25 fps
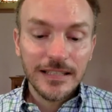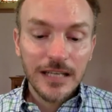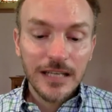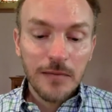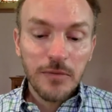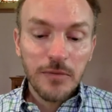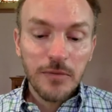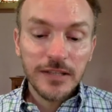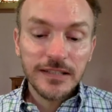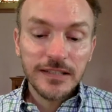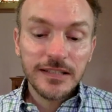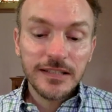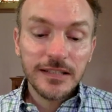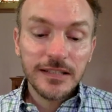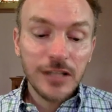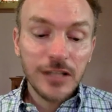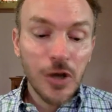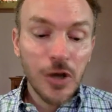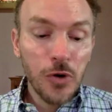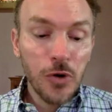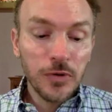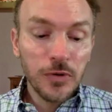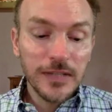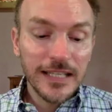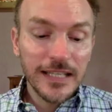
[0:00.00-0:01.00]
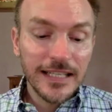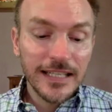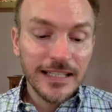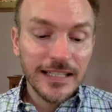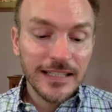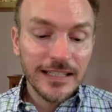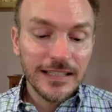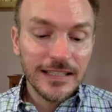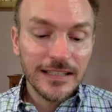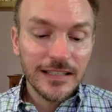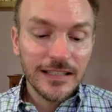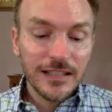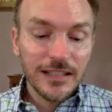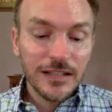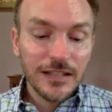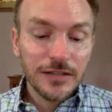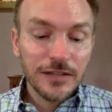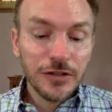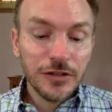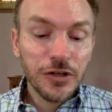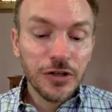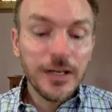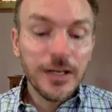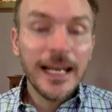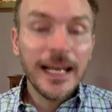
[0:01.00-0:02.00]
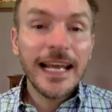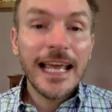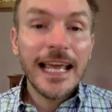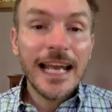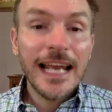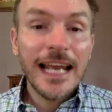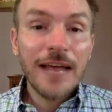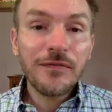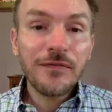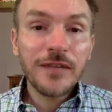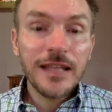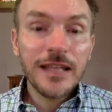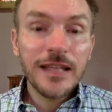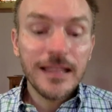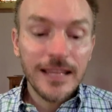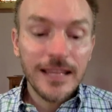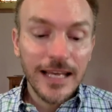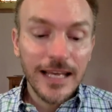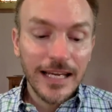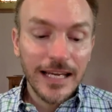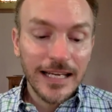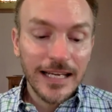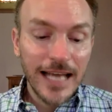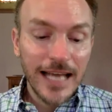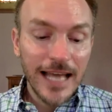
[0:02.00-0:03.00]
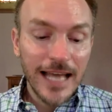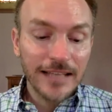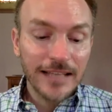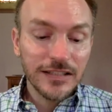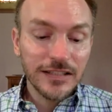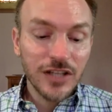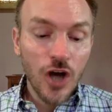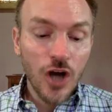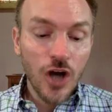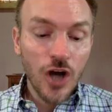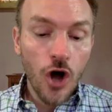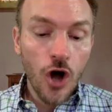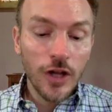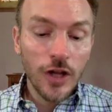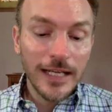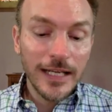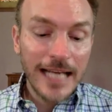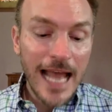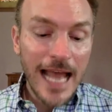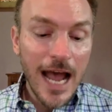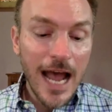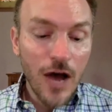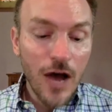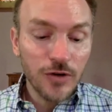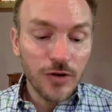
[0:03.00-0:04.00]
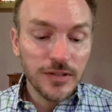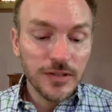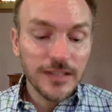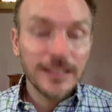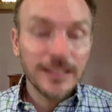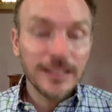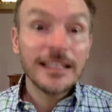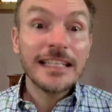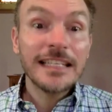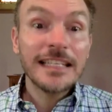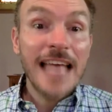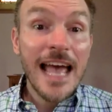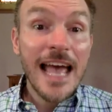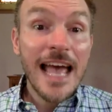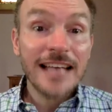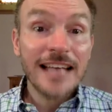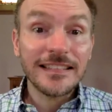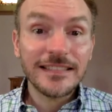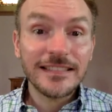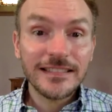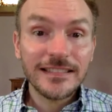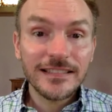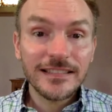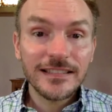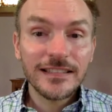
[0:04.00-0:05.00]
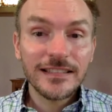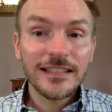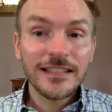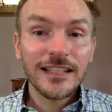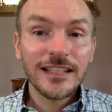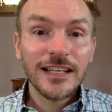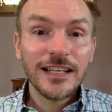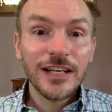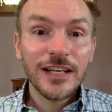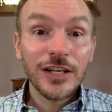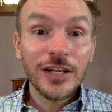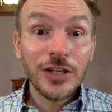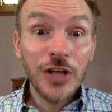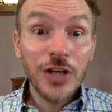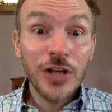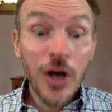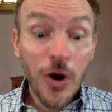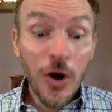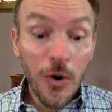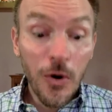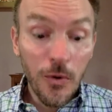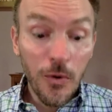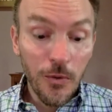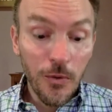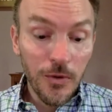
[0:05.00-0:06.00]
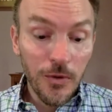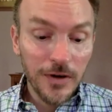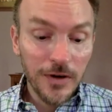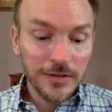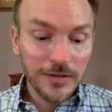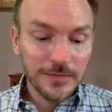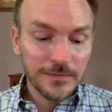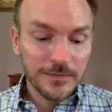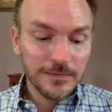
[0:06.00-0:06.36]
but slowly, looking at everything and calling out, yes, no.